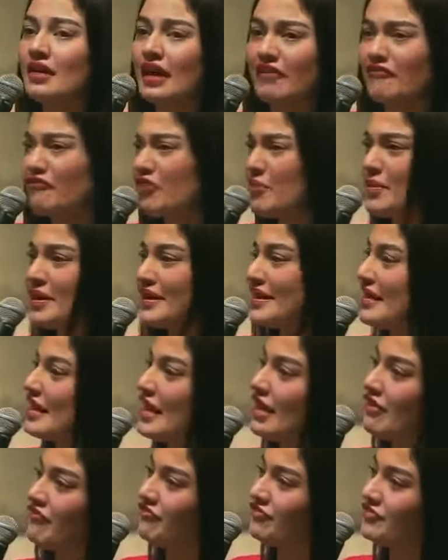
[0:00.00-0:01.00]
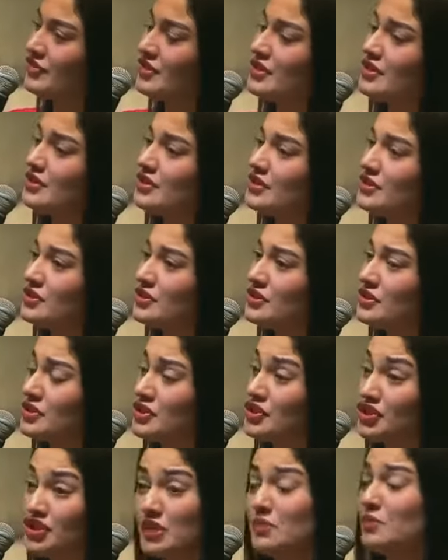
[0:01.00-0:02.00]
everybody left,
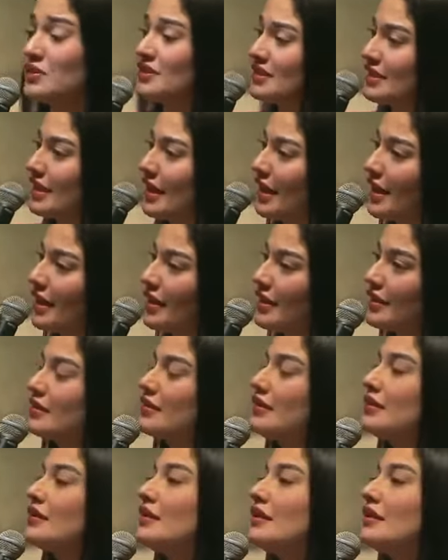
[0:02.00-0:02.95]
she was there.